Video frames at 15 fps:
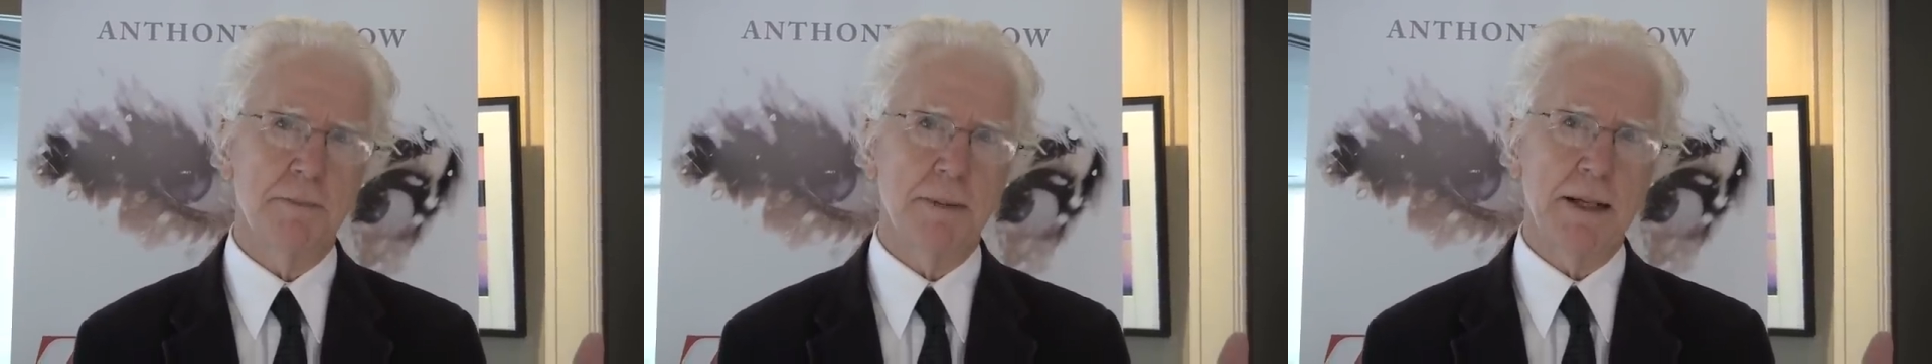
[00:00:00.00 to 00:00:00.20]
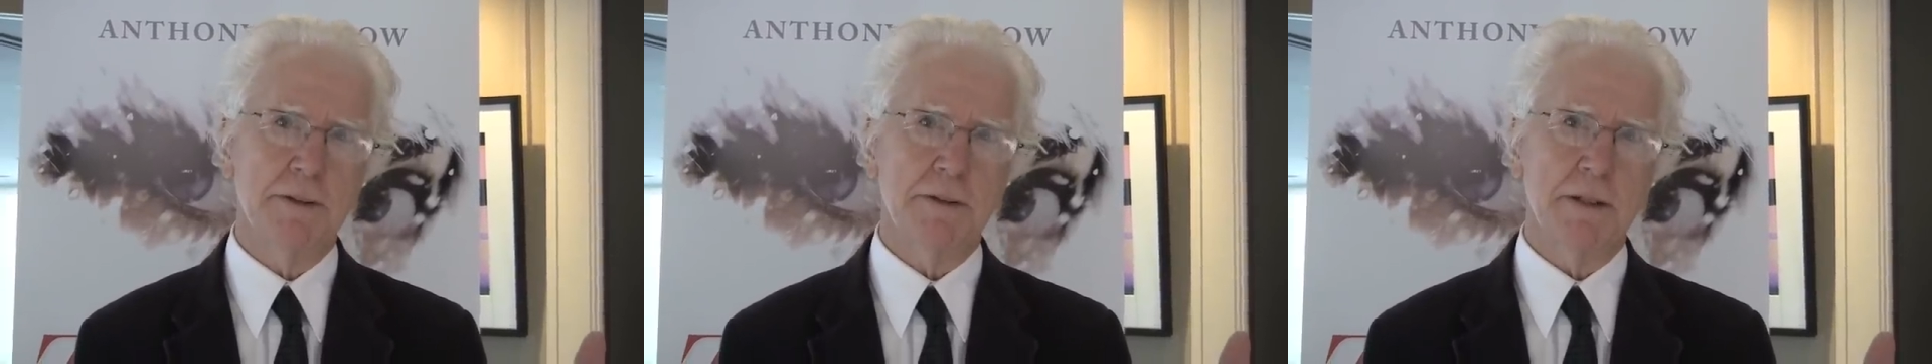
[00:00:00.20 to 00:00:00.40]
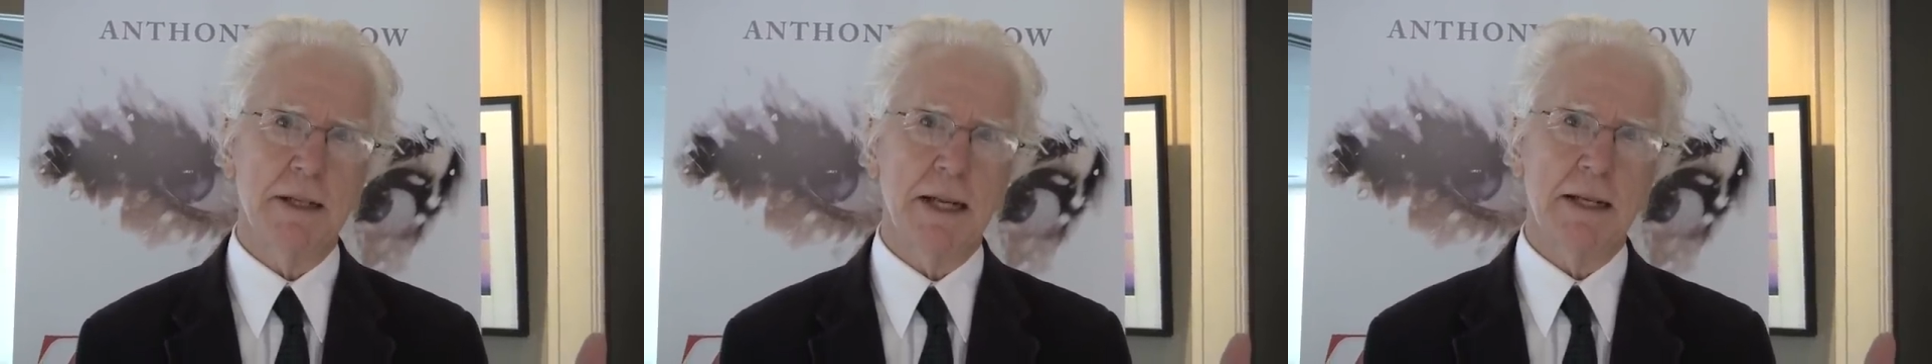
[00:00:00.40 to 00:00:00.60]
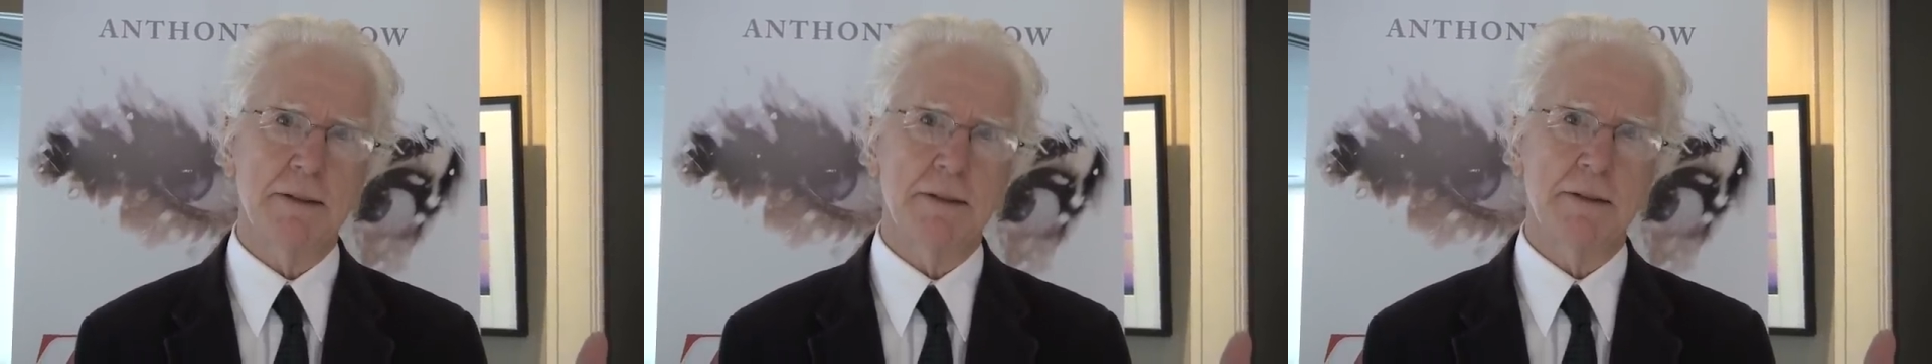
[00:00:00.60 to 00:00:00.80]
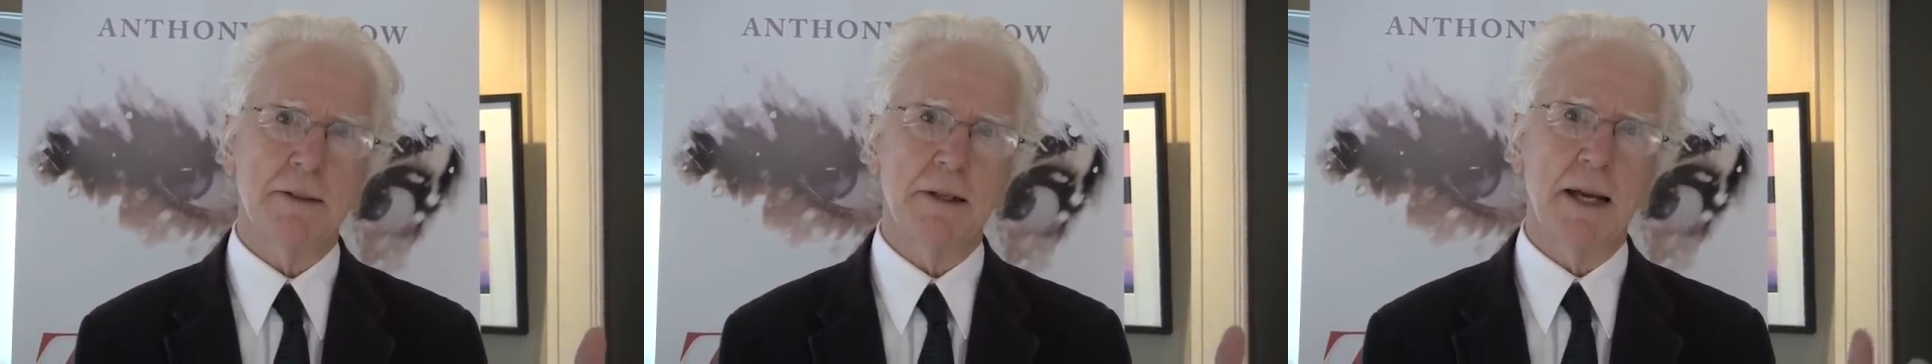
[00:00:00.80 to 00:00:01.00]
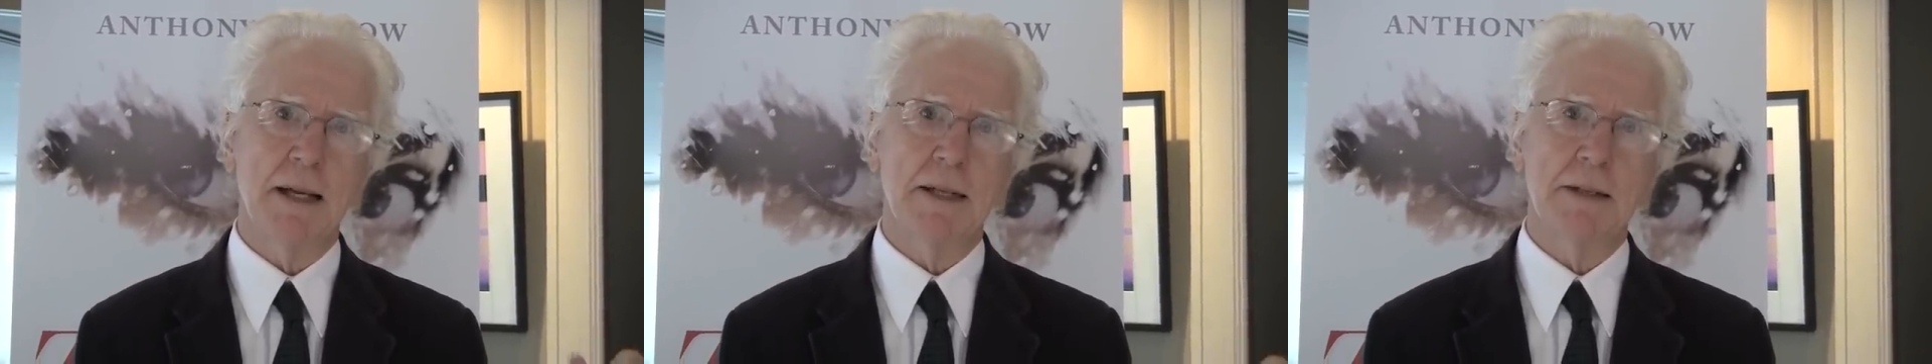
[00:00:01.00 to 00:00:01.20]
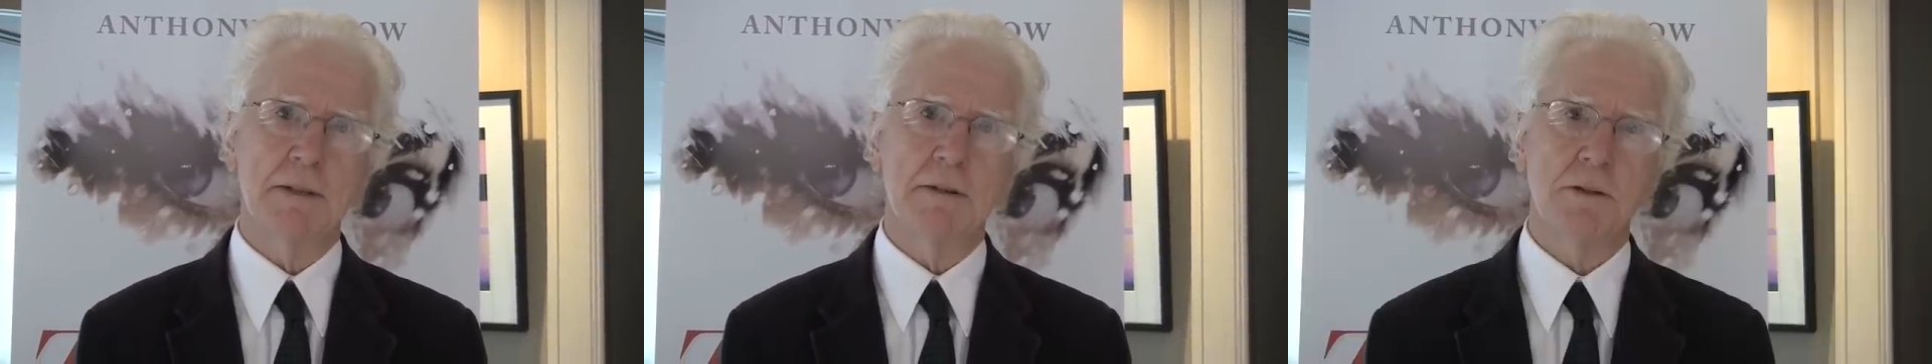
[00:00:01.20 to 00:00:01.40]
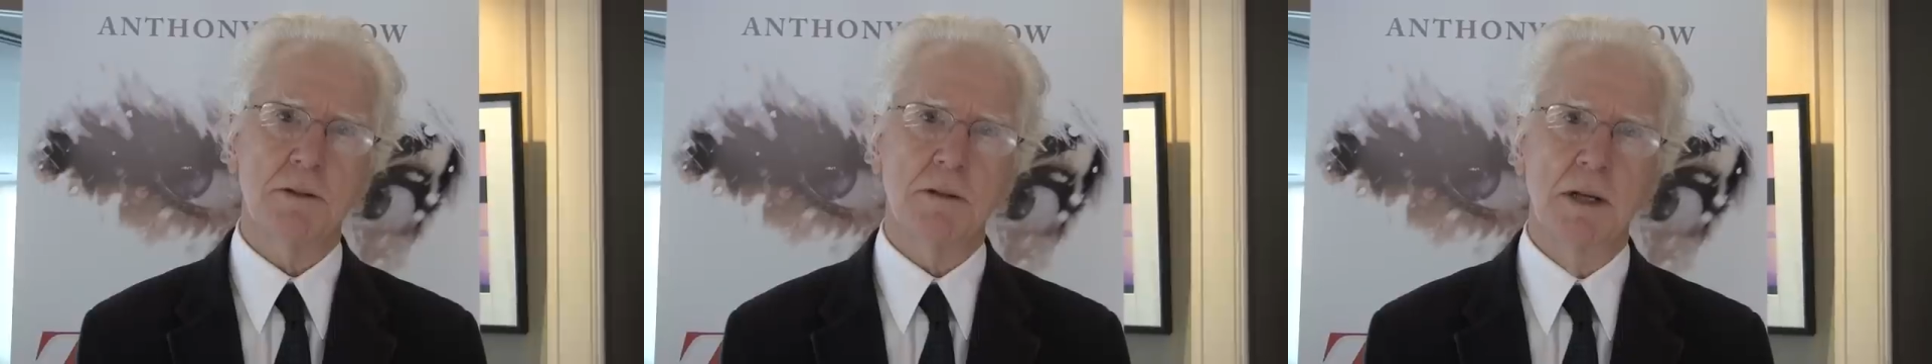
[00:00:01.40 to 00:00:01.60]
of Pasternak's, and
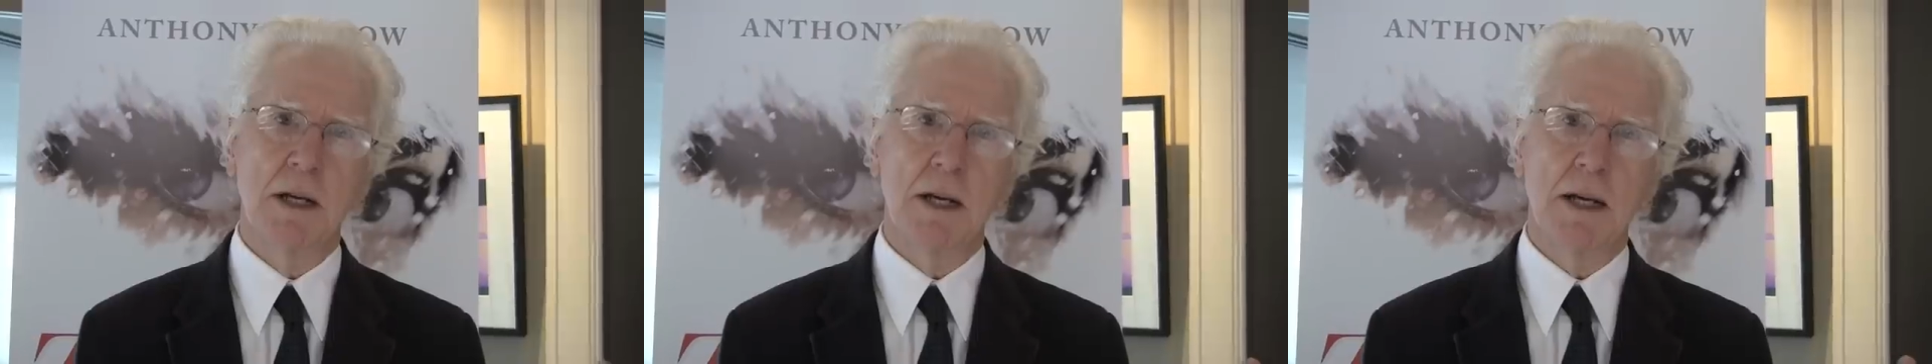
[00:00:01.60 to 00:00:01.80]
it's